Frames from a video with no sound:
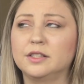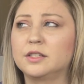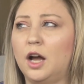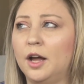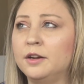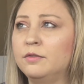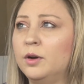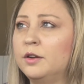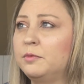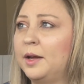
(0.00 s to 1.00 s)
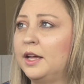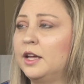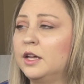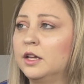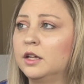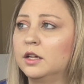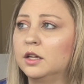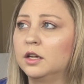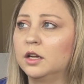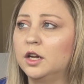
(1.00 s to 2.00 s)
is kind of one of my
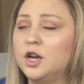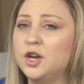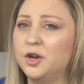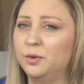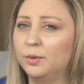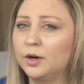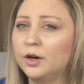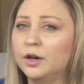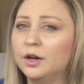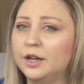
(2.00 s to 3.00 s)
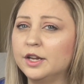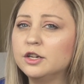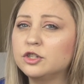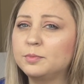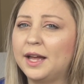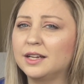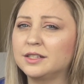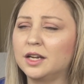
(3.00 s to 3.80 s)
newer-ish bags.